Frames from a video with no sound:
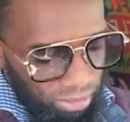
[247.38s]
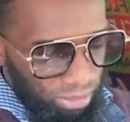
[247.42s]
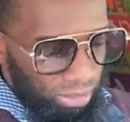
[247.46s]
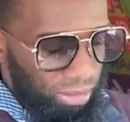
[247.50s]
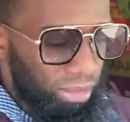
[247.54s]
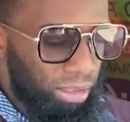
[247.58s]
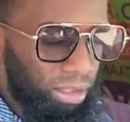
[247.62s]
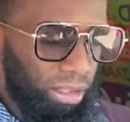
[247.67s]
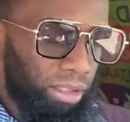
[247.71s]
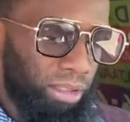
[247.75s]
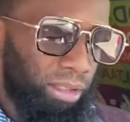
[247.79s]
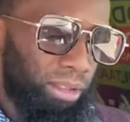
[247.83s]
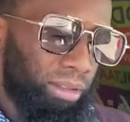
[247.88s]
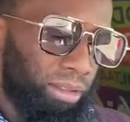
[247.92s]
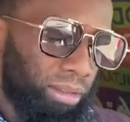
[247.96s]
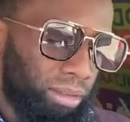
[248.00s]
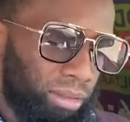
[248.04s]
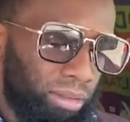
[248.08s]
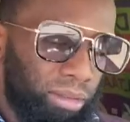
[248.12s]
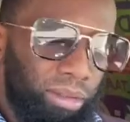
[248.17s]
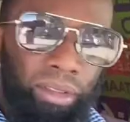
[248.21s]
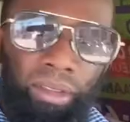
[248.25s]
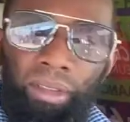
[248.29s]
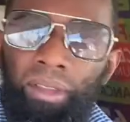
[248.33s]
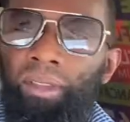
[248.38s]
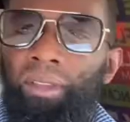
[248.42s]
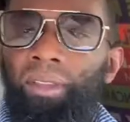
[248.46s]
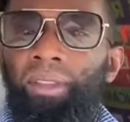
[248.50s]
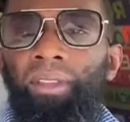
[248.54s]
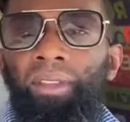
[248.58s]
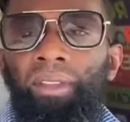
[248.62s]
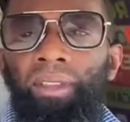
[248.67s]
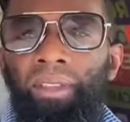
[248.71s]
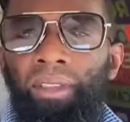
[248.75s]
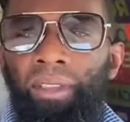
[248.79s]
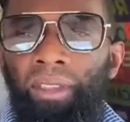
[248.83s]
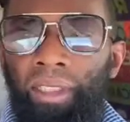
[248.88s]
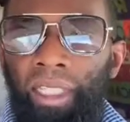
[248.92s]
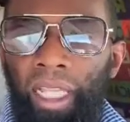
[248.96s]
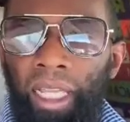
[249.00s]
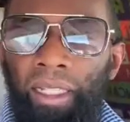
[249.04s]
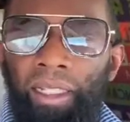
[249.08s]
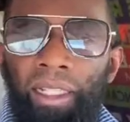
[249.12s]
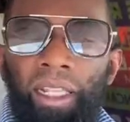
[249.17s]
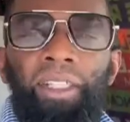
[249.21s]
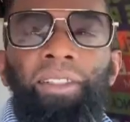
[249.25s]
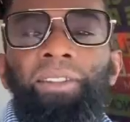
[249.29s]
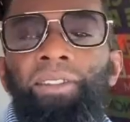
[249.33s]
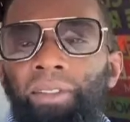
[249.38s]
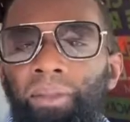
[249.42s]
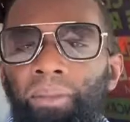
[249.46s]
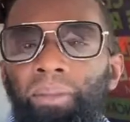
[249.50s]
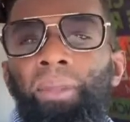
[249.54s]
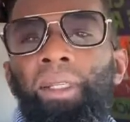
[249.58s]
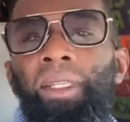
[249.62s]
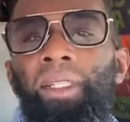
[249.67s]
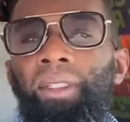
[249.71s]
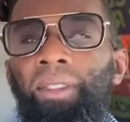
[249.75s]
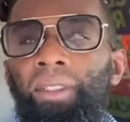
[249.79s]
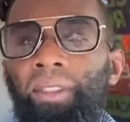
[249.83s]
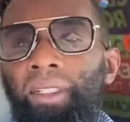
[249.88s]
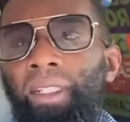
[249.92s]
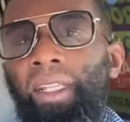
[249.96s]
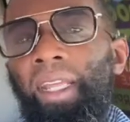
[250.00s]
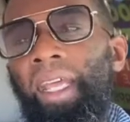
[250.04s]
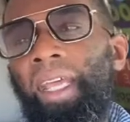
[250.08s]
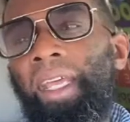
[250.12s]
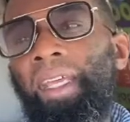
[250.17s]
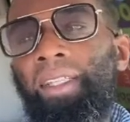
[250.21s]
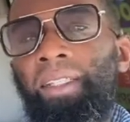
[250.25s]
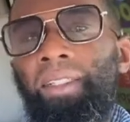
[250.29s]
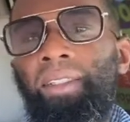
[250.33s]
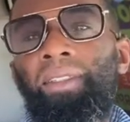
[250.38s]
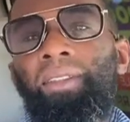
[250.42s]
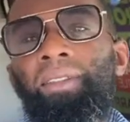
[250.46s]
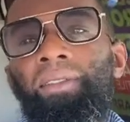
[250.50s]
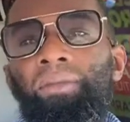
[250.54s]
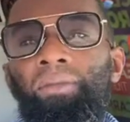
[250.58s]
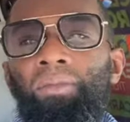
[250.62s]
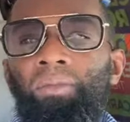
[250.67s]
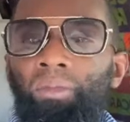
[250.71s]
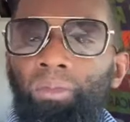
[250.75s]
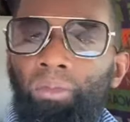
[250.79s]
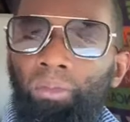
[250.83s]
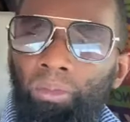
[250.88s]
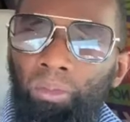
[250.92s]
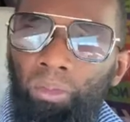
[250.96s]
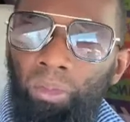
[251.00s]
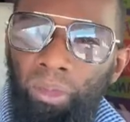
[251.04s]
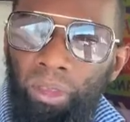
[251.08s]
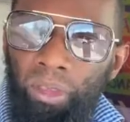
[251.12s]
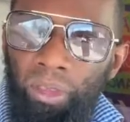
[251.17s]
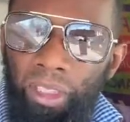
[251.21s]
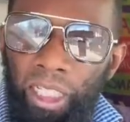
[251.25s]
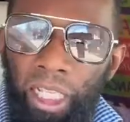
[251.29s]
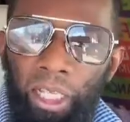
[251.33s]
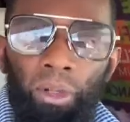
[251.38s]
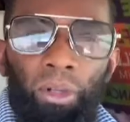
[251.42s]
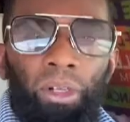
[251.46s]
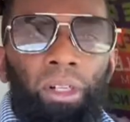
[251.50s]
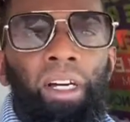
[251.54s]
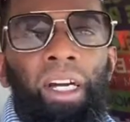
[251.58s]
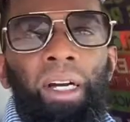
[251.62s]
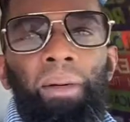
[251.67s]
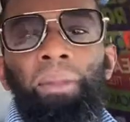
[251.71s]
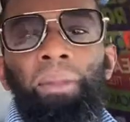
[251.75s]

then they lesser men. And they gonna come